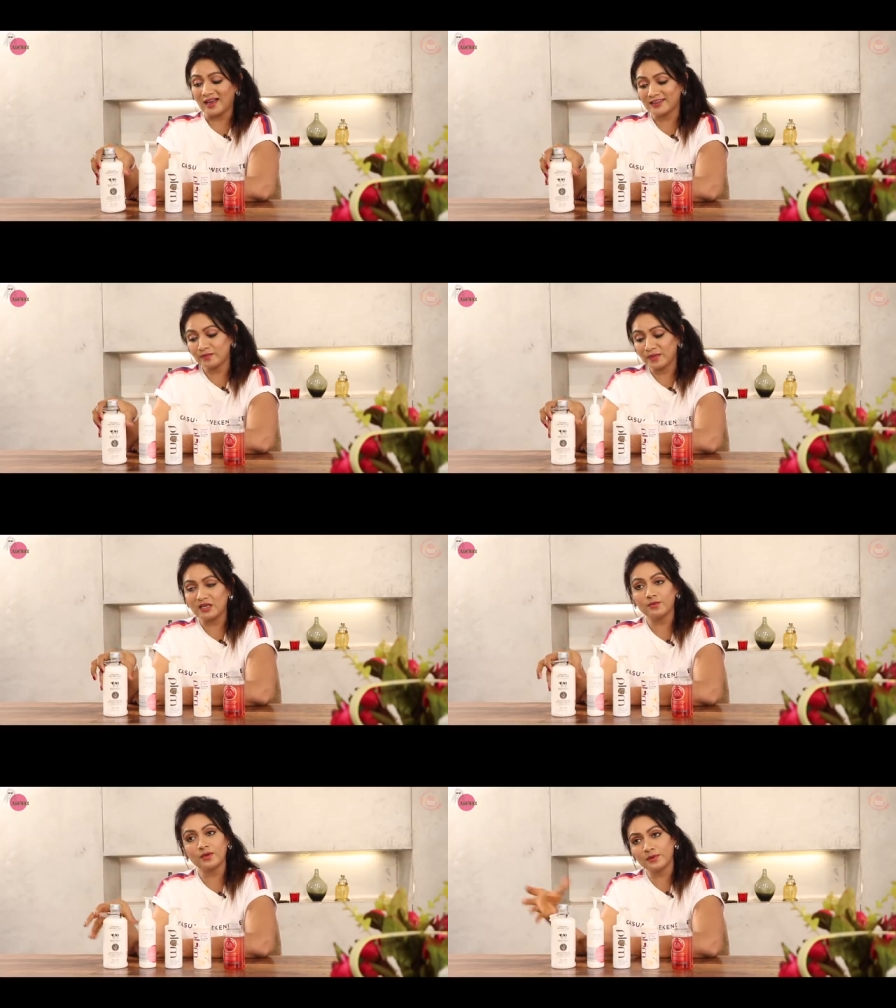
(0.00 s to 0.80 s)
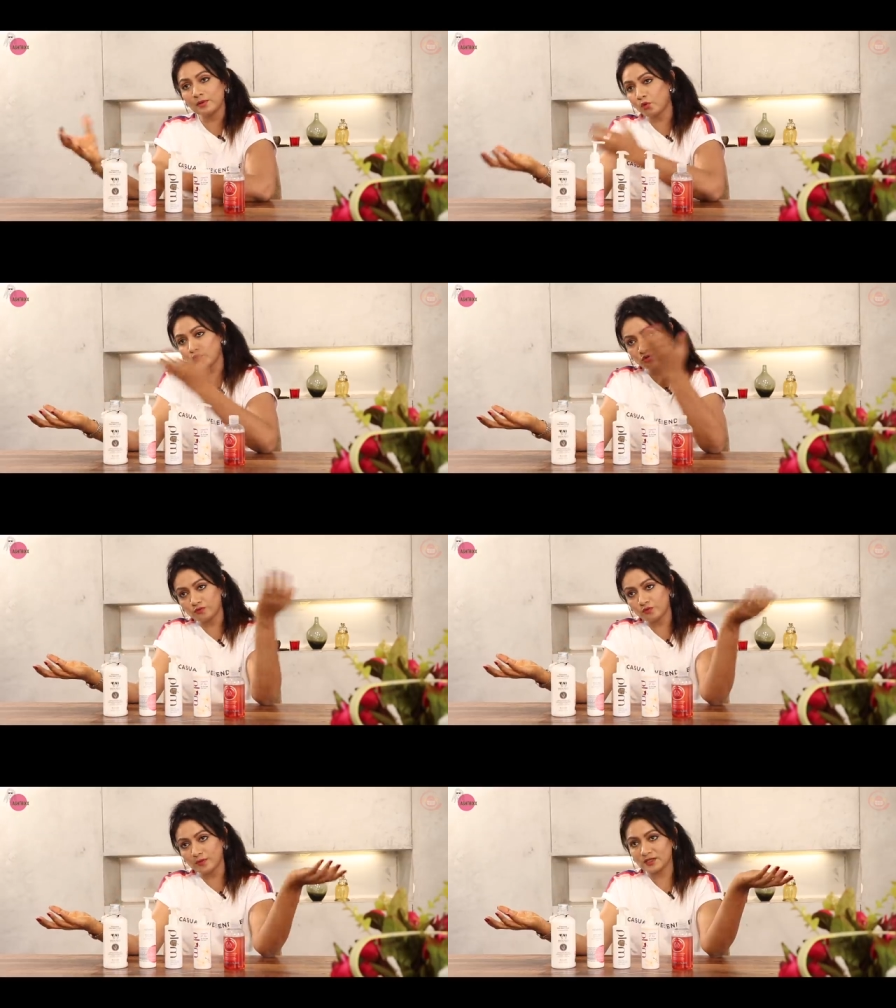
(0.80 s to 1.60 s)
I think many people, most
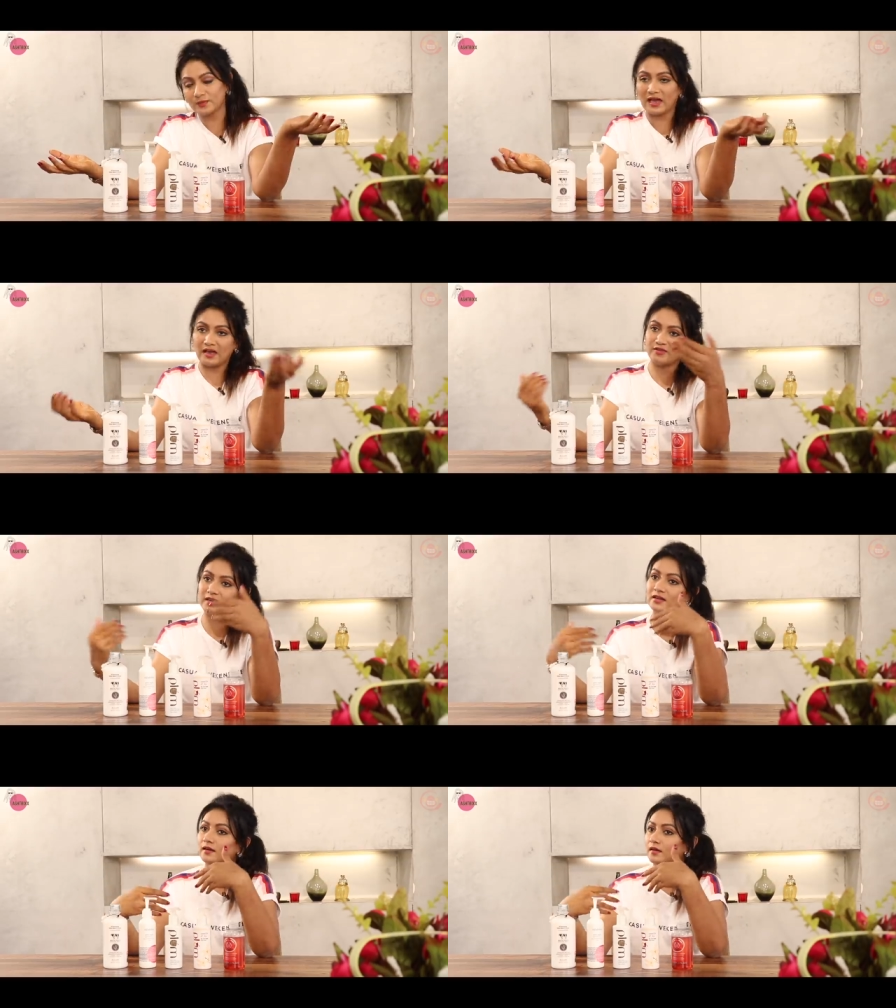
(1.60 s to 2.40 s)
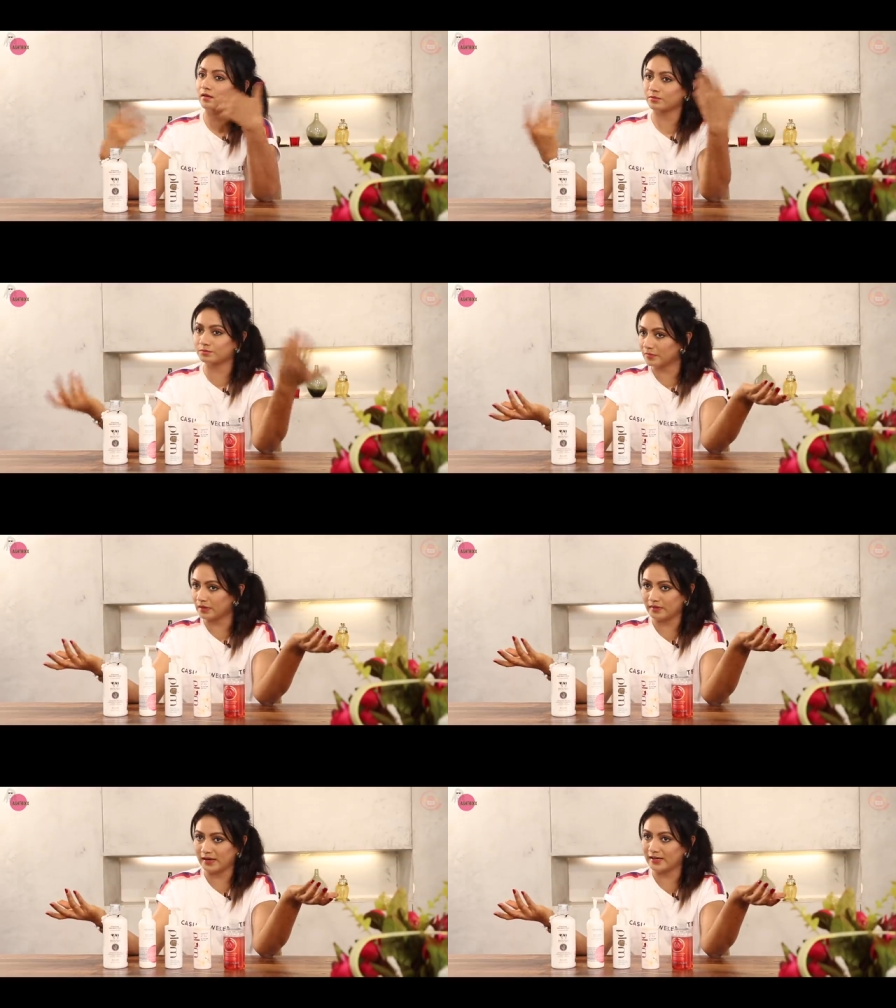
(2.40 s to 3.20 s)
of you must be having
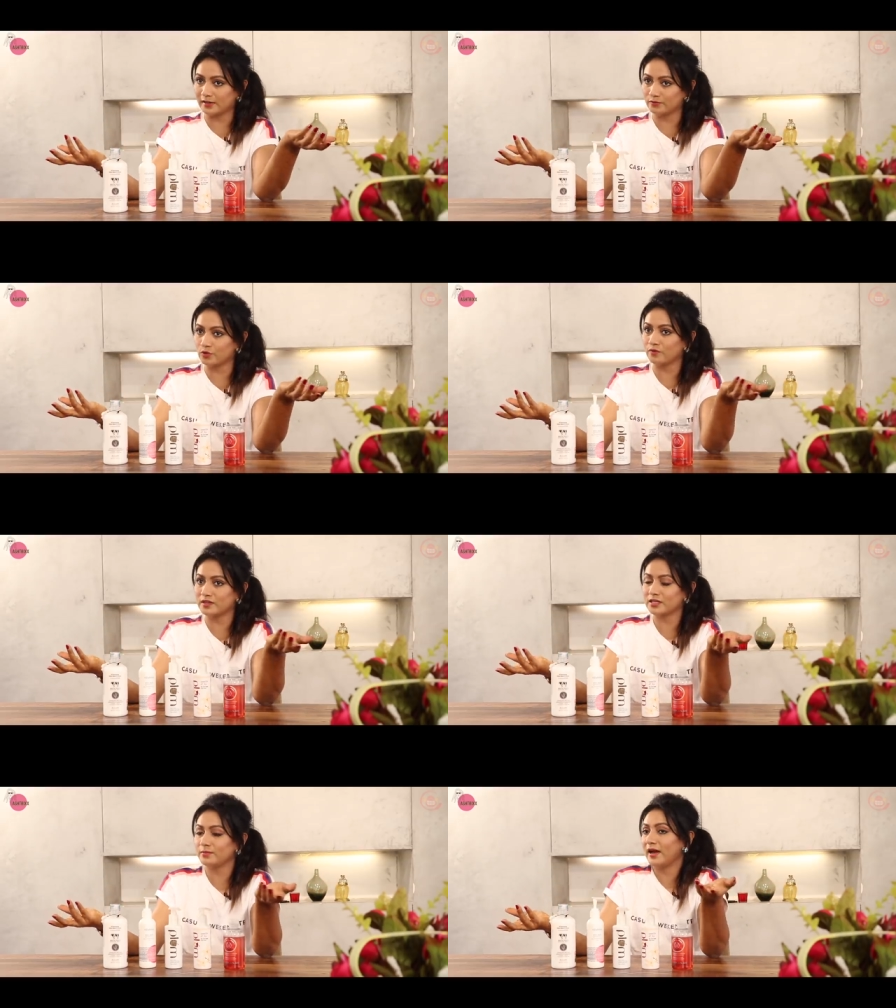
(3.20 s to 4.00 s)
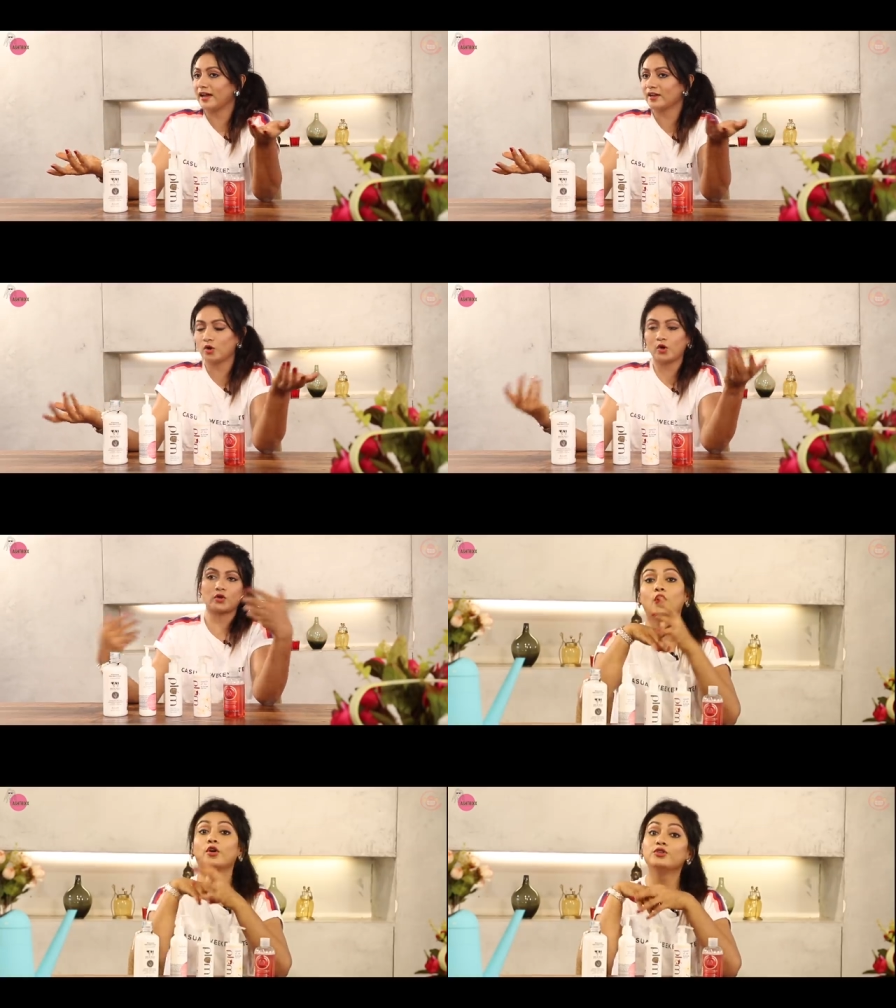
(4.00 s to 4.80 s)
relatives who visit
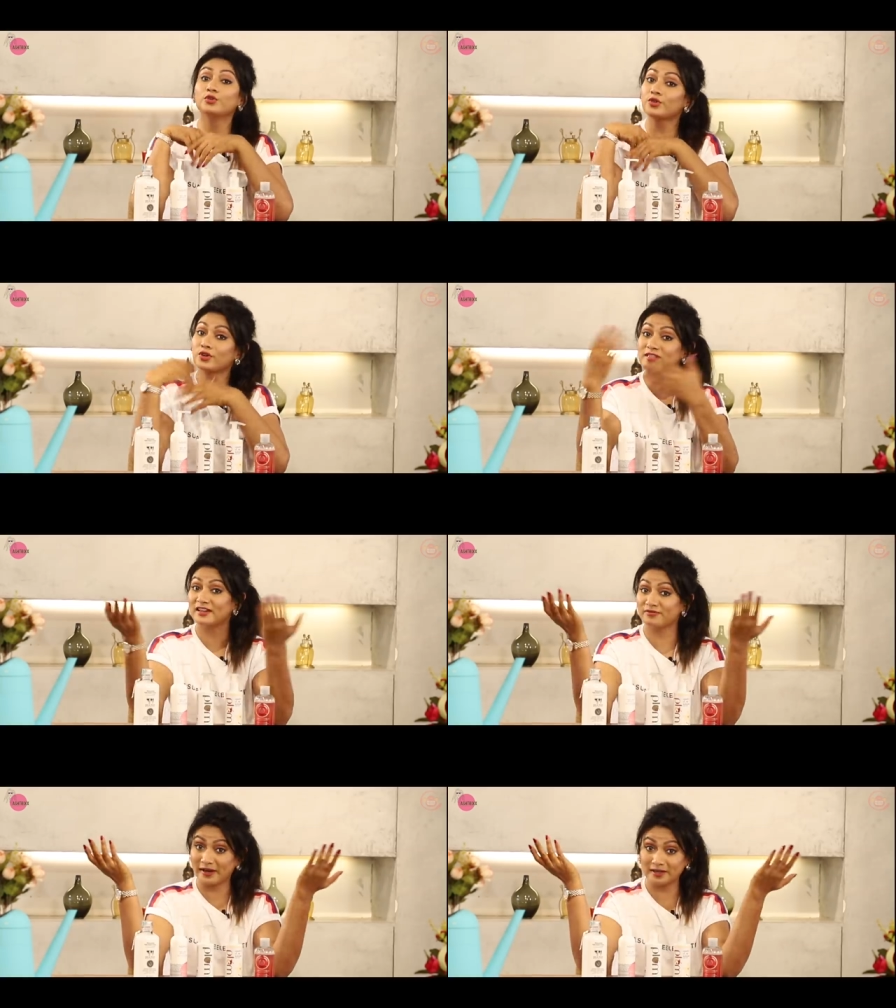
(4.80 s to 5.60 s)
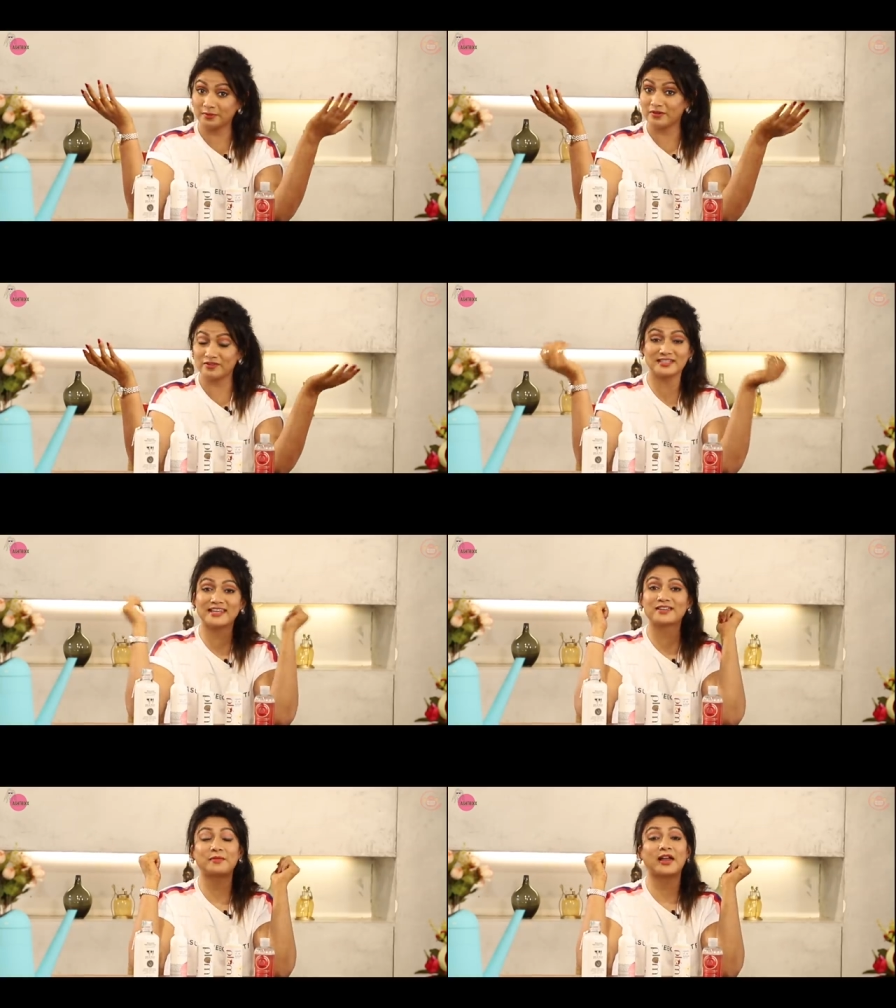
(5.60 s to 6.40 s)
Bangkok or you yourself might be
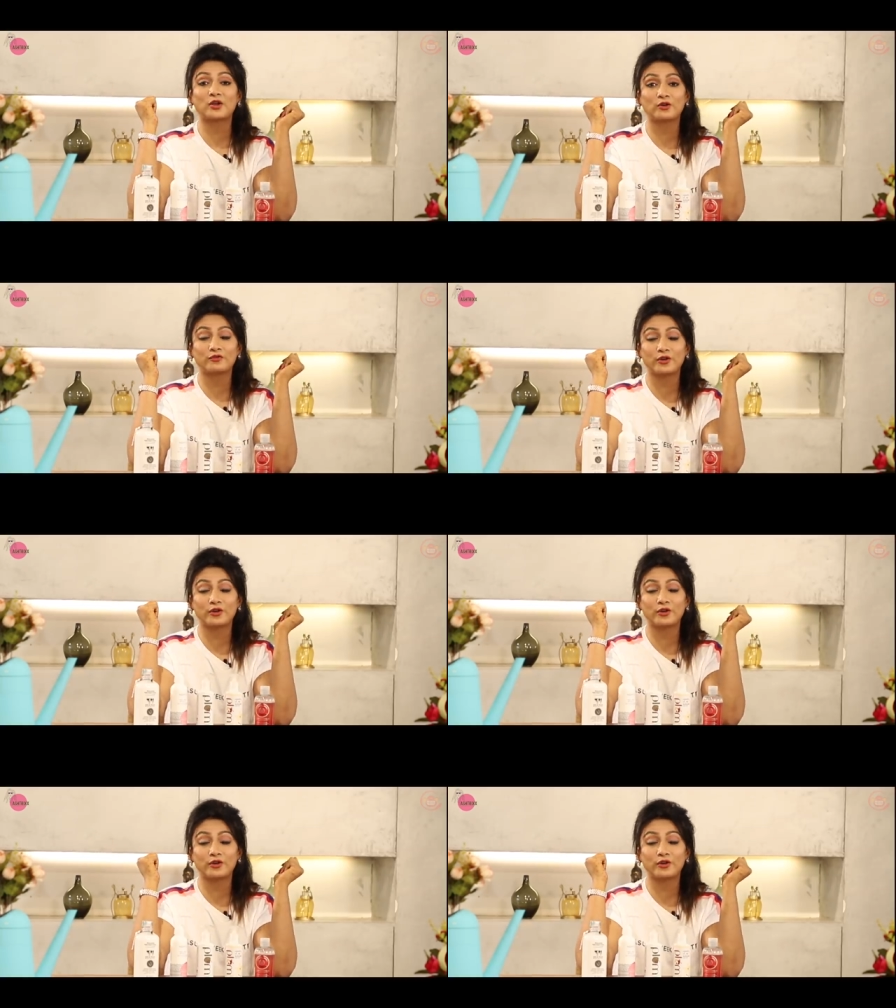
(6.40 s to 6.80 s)
visiting Bangkok